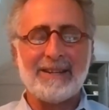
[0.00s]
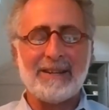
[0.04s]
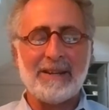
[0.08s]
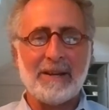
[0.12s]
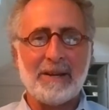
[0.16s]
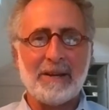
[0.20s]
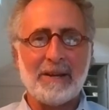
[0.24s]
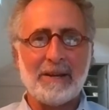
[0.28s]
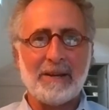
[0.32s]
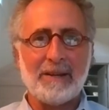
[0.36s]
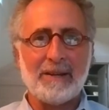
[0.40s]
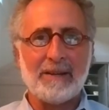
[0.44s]

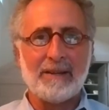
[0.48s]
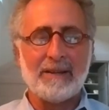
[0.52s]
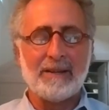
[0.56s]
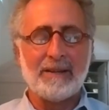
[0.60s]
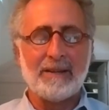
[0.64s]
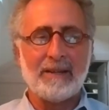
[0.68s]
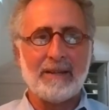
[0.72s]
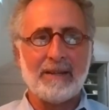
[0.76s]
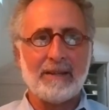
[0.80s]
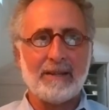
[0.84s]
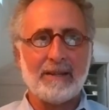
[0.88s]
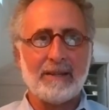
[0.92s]

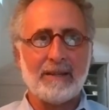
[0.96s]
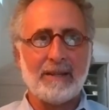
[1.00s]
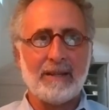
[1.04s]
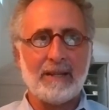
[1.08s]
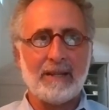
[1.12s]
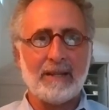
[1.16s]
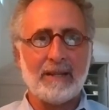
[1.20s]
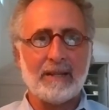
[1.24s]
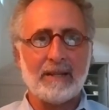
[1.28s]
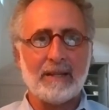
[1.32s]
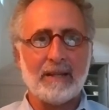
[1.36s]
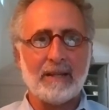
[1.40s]

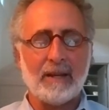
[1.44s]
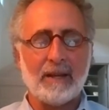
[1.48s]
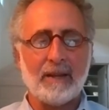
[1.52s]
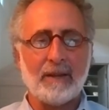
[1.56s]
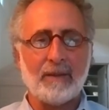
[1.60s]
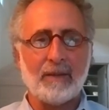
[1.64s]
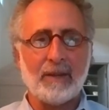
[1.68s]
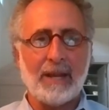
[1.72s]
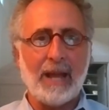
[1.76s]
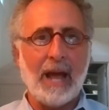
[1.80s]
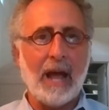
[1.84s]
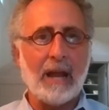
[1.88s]

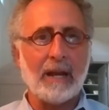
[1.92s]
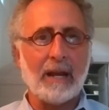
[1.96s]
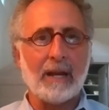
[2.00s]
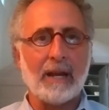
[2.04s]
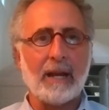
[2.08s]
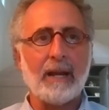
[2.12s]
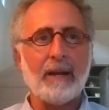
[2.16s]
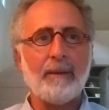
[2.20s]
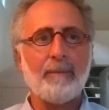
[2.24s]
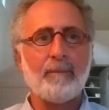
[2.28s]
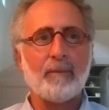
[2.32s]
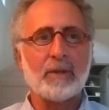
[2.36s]
the
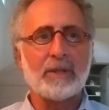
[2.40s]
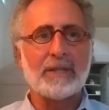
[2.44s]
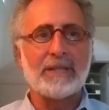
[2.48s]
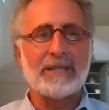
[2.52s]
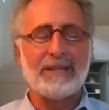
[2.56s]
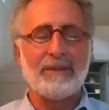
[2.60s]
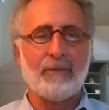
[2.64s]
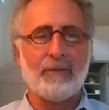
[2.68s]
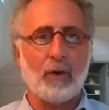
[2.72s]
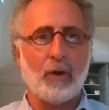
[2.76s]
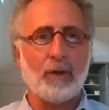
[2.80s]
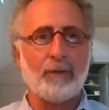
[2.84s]
Galilee, the
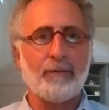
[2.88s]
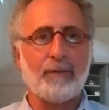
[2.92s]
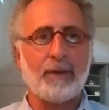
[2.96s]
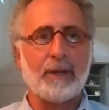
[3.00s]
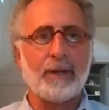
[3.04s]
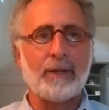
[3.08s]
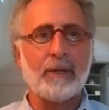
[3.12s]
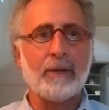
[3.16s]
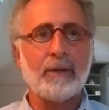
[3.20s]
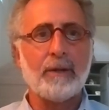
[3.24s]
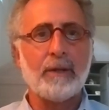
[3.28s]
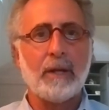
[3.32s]
Tzivon
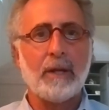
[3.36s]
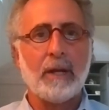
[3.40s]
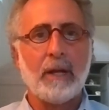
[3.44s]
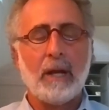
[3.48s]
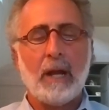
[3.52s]
vineyard.